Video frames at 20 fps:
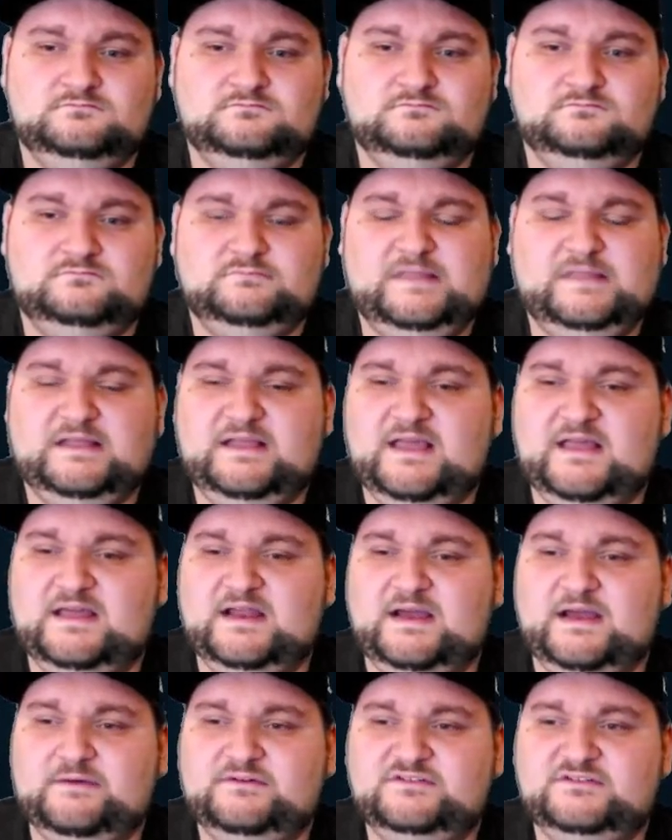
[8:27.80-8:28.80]
again, I
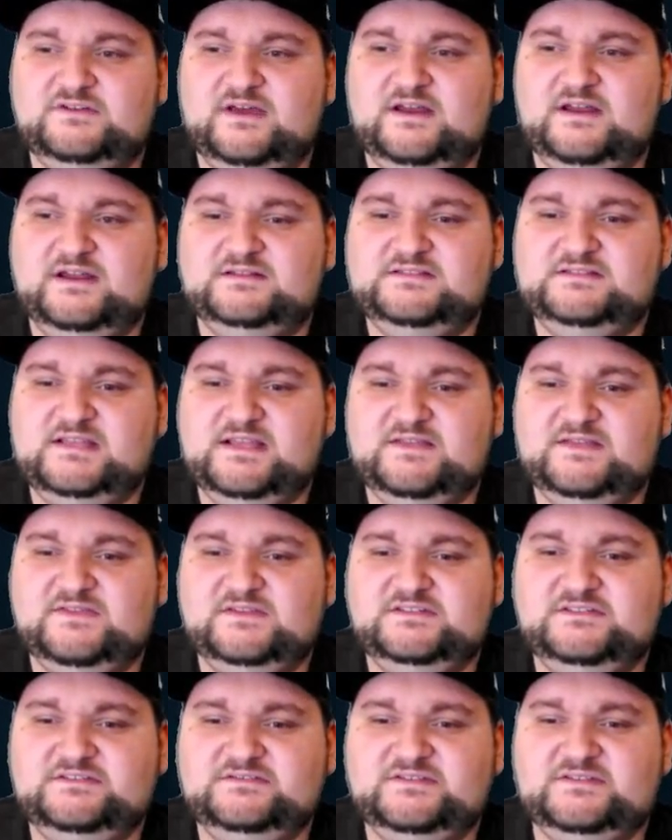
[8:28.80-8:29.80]
would try to take the
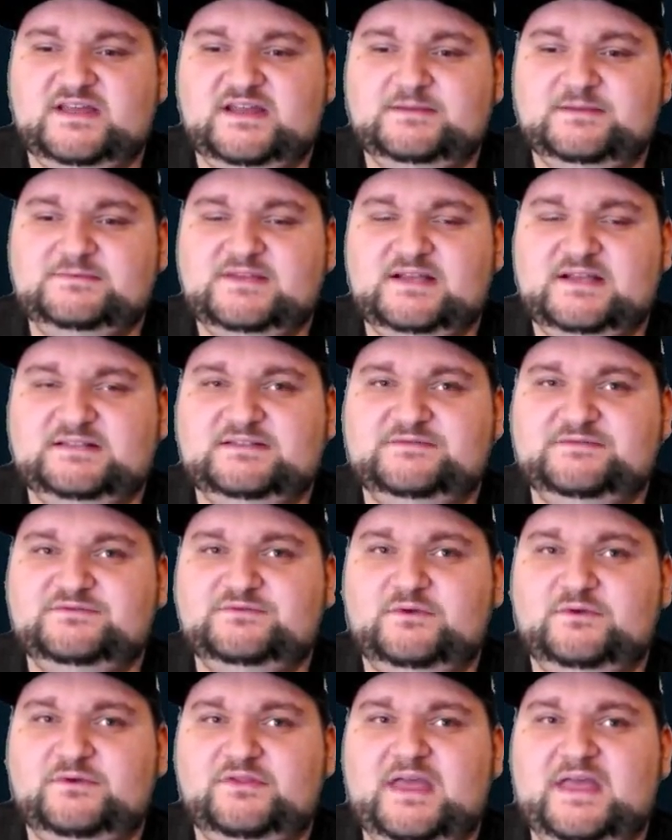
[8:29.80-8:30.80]
two side objectives with
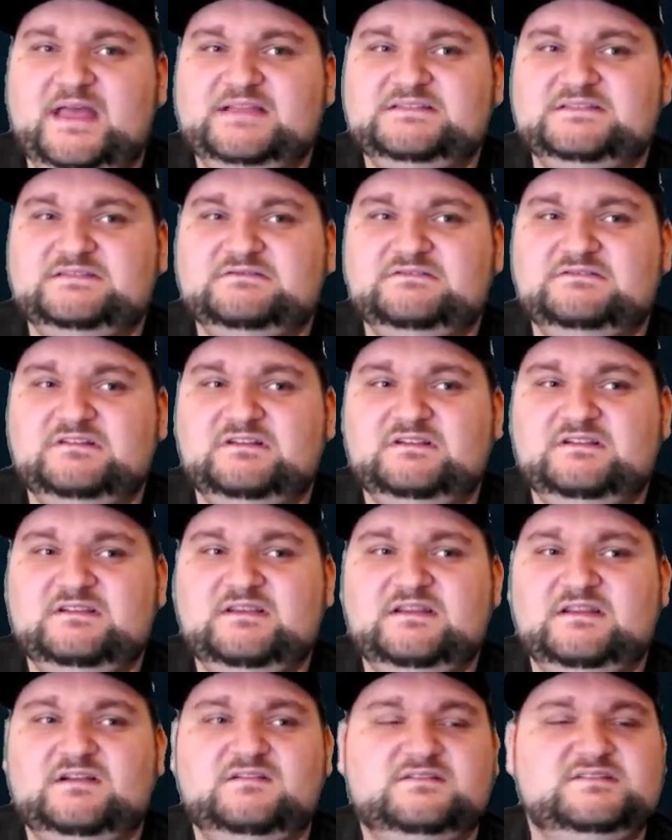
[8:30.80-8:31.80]
as
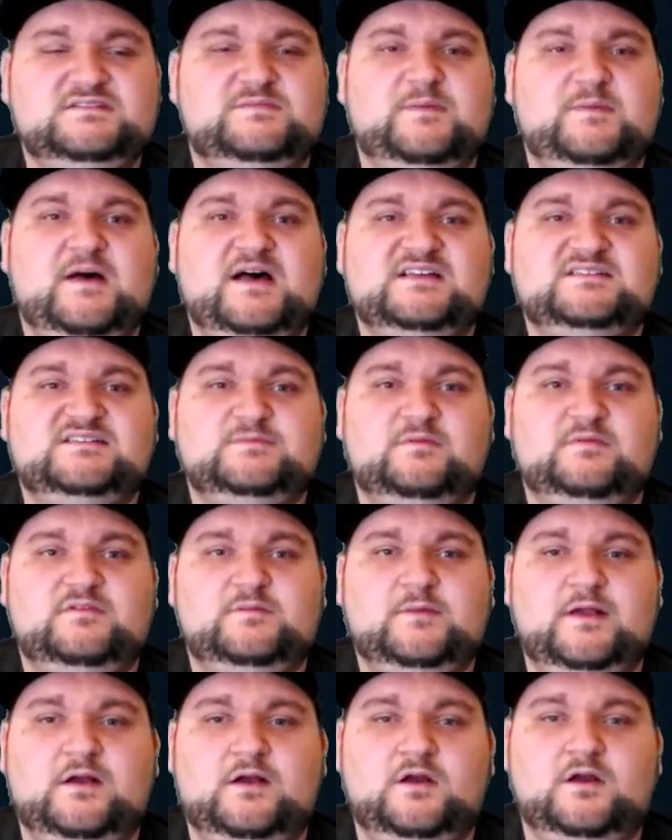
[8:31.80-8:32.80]
little as possible in
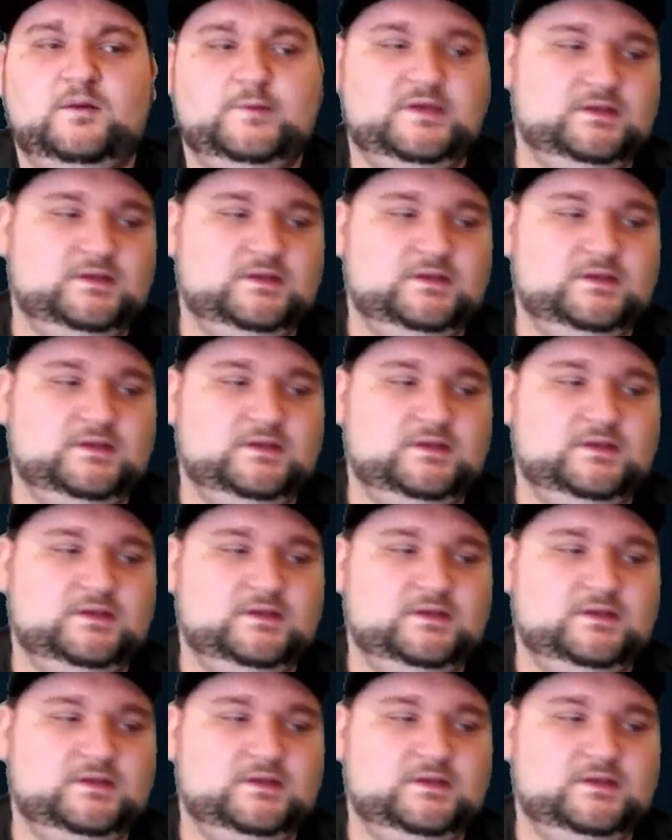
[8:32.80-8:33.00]
my army